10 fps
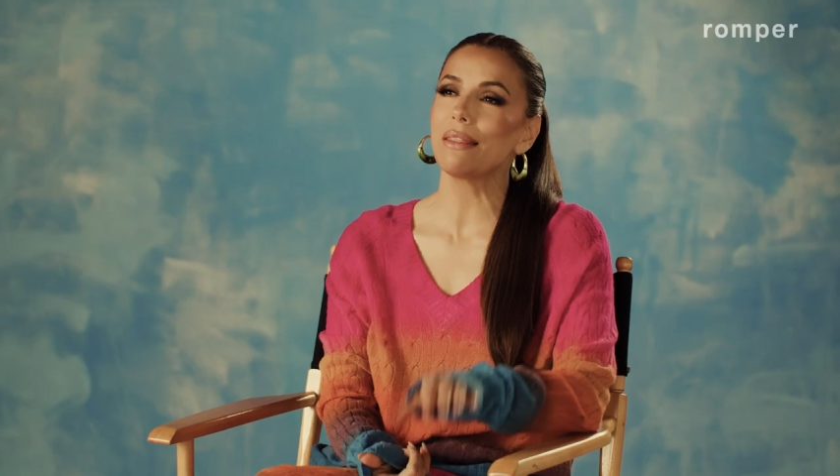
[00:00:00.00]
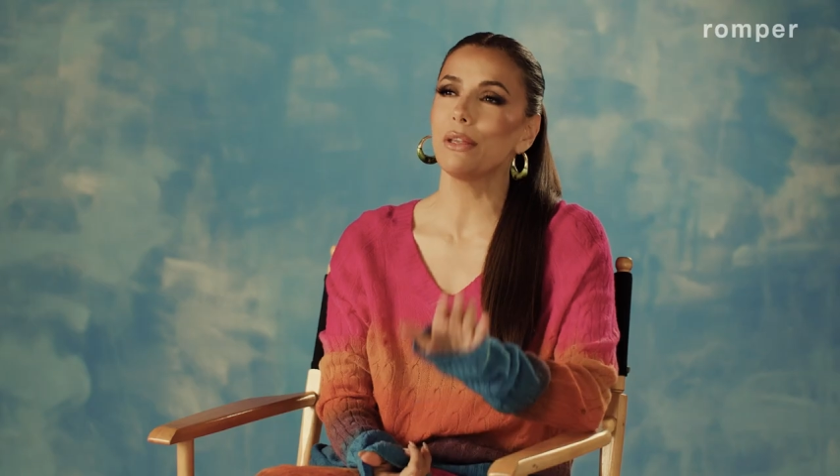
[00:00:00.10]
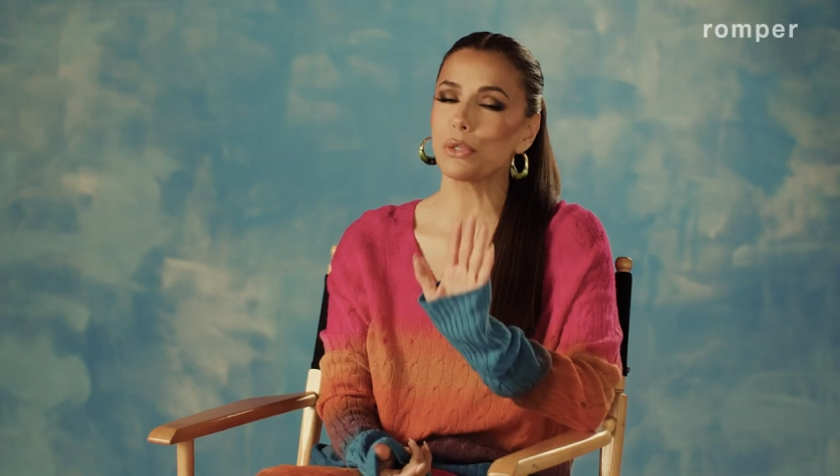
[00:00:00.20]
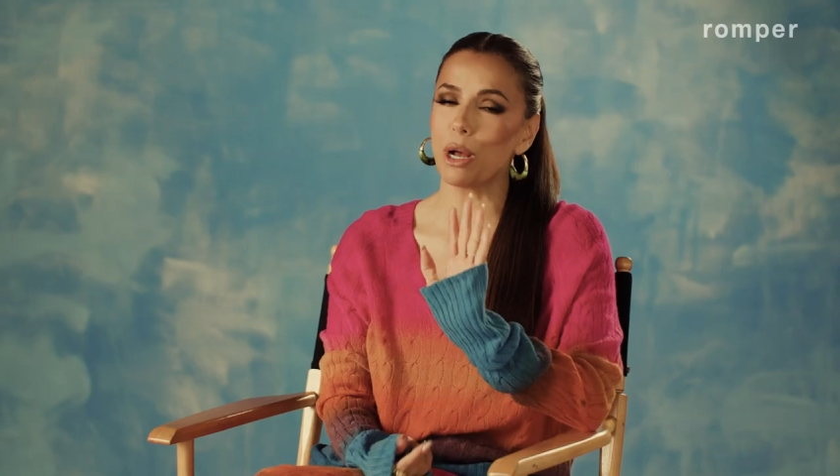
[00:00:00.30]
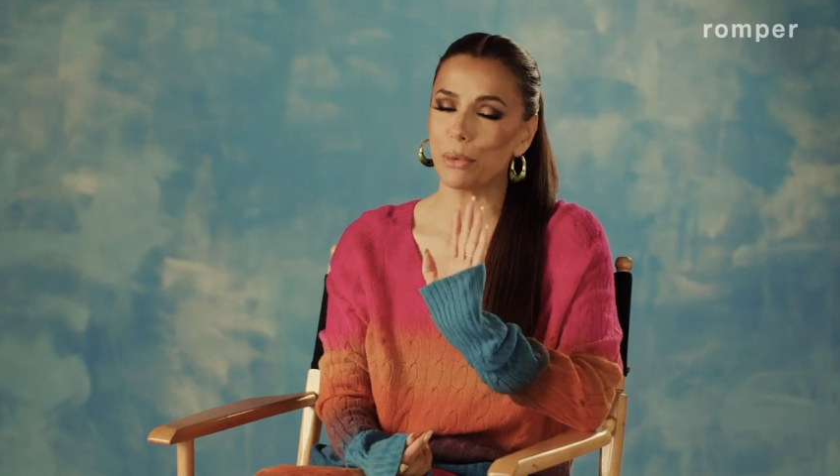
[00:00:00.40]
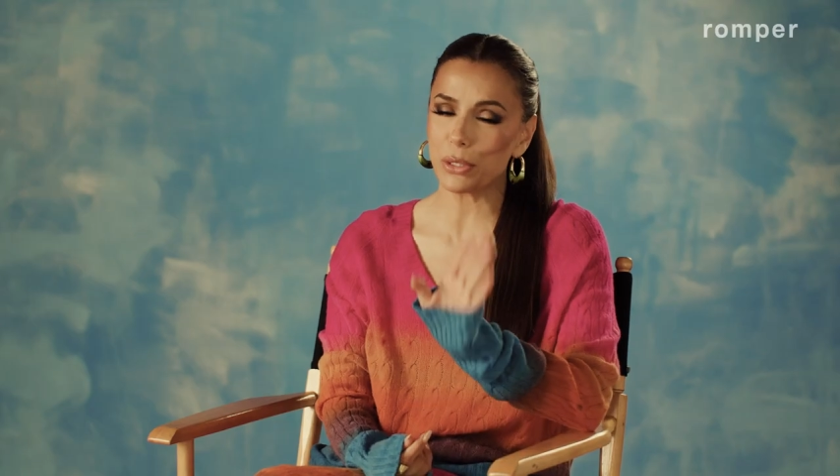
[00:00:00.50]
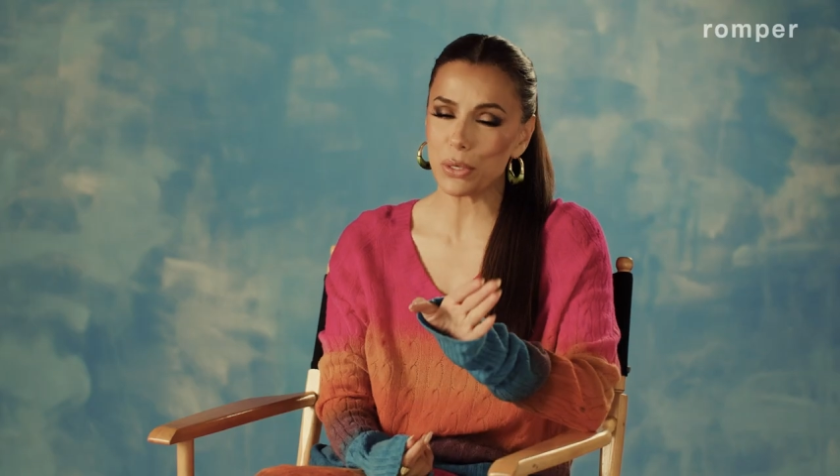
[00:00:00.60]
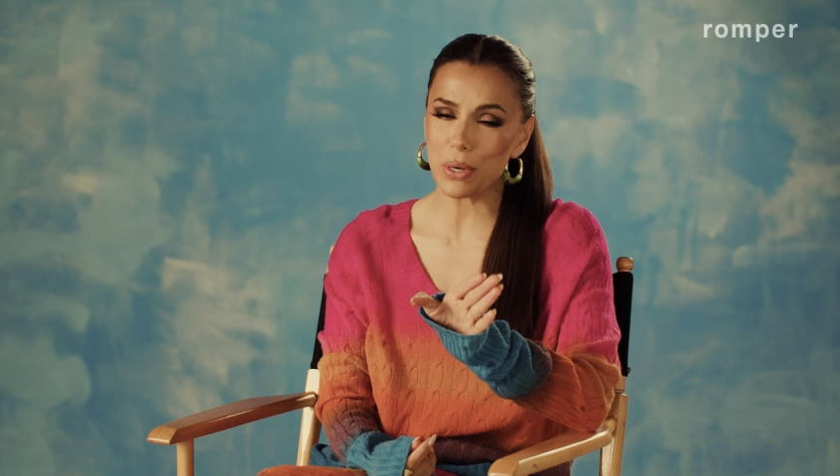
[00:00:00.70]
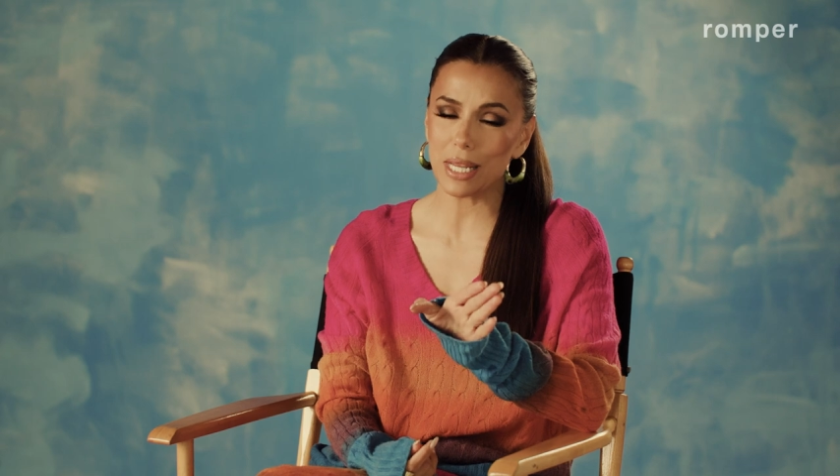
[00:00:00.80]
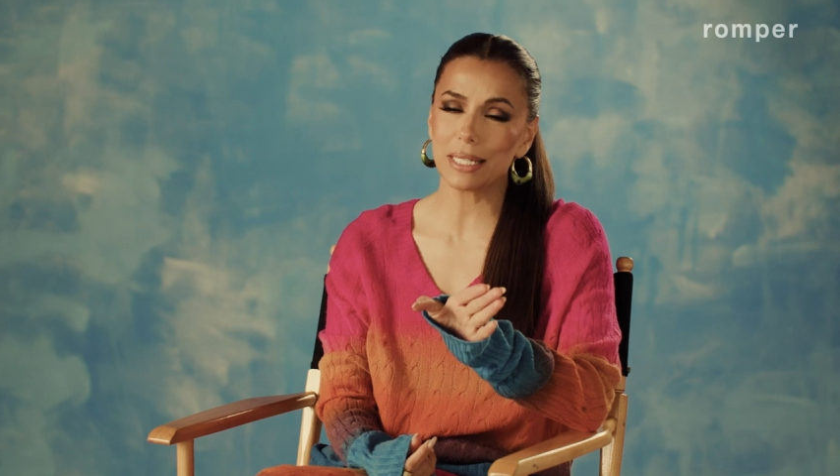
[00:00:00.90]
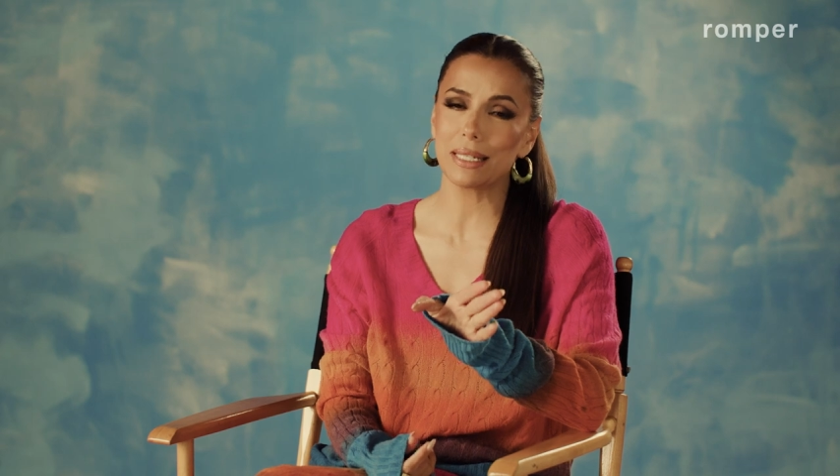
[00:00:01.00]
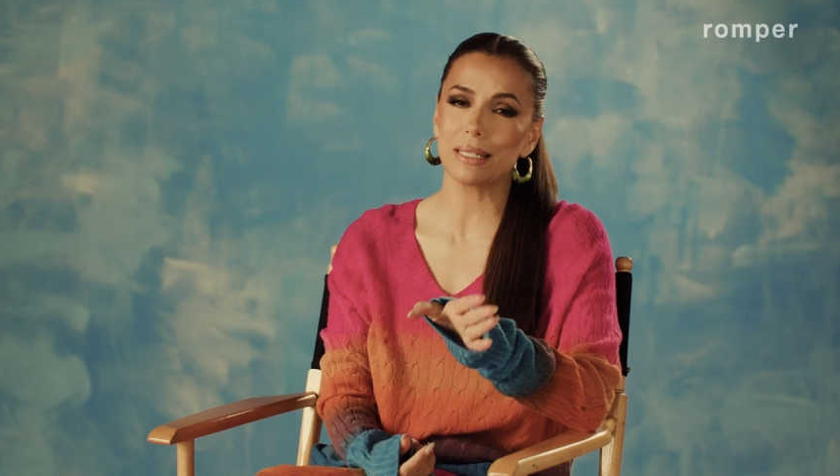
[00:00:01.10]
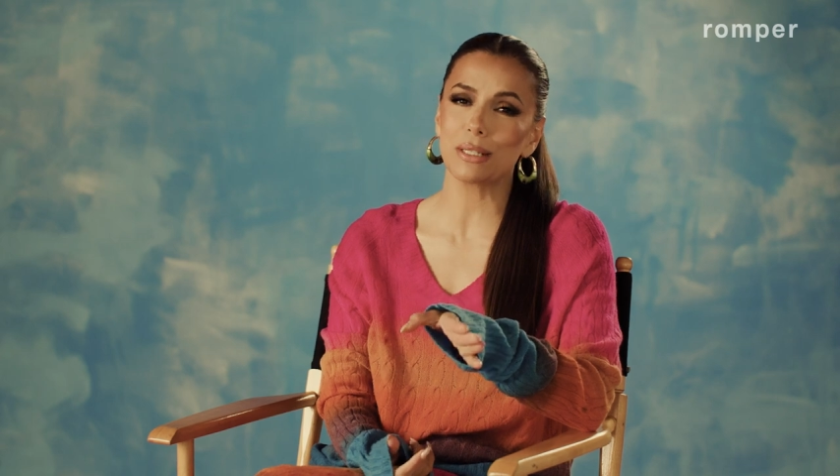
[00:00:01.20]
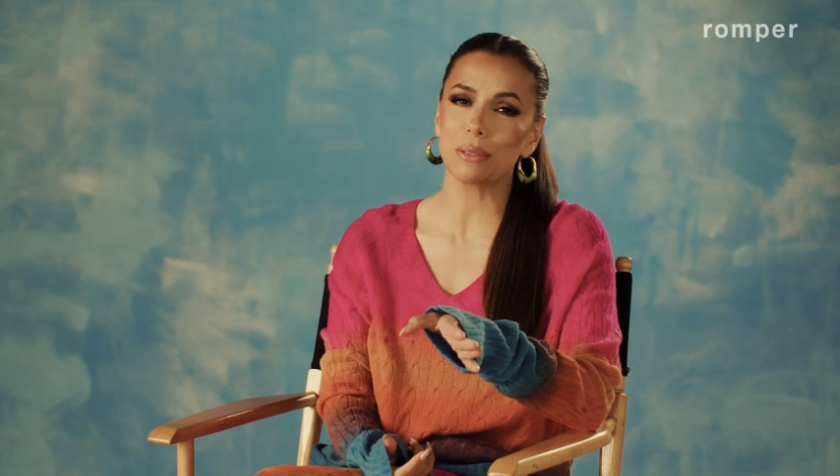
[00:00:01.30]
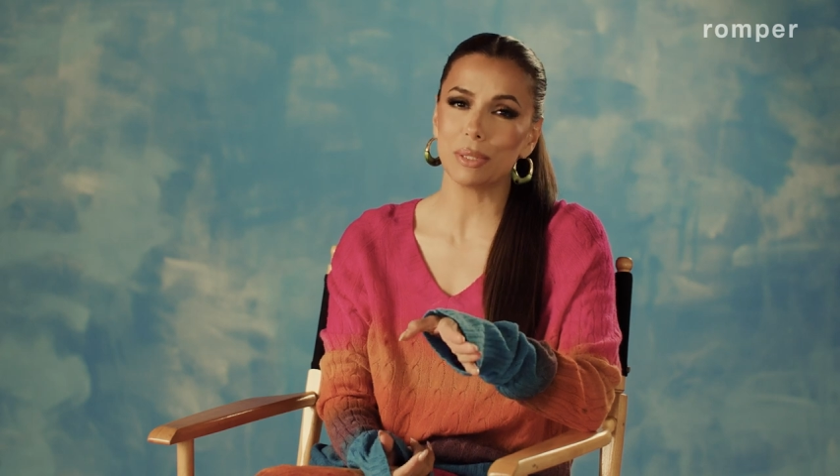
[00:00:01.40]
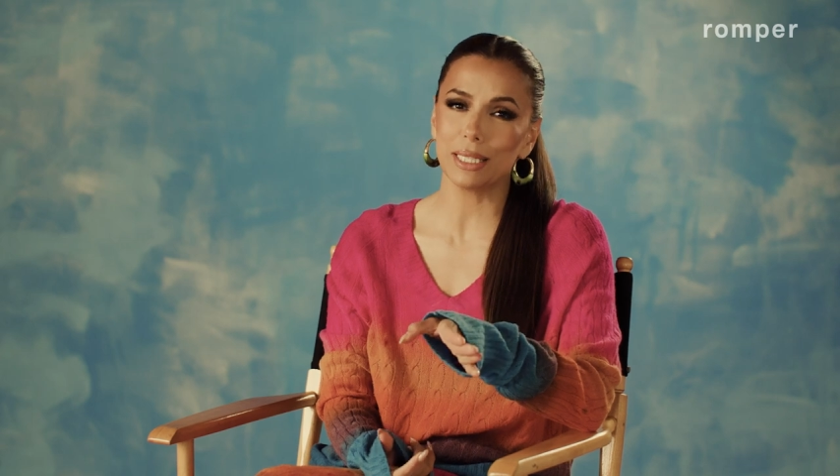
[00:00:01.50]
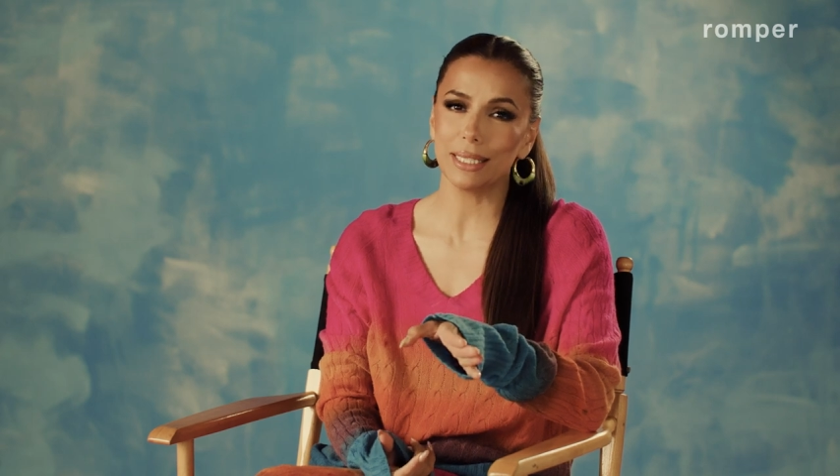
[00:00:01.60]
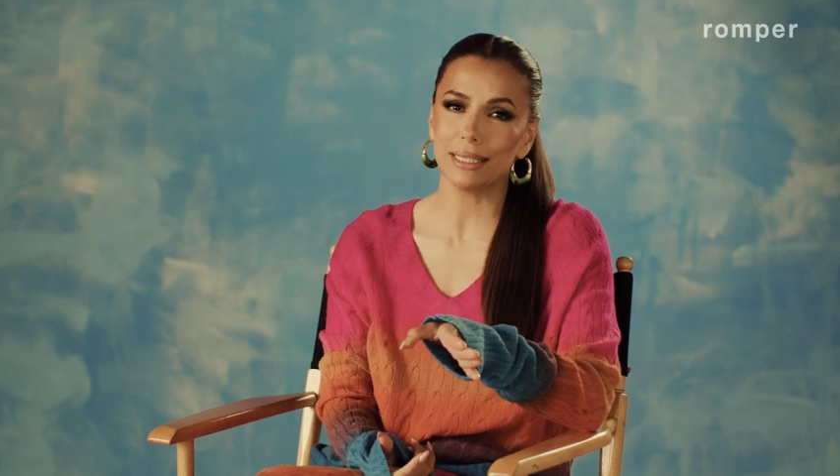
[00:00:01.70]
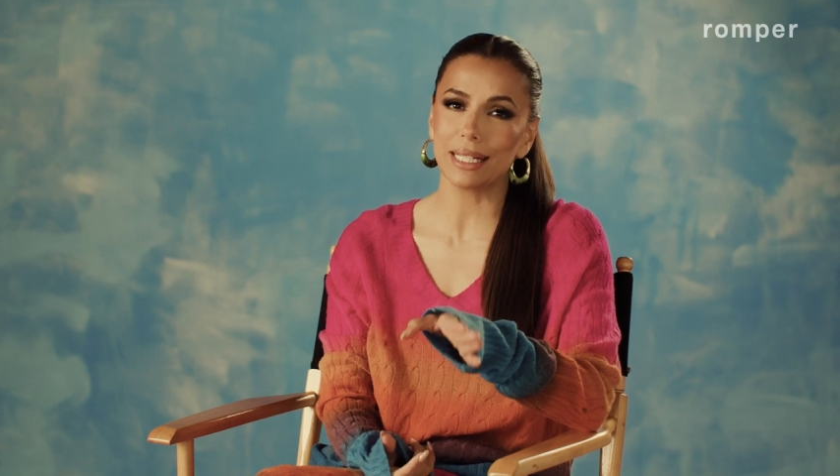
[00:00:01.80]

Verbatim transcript: There's opportunities to discipline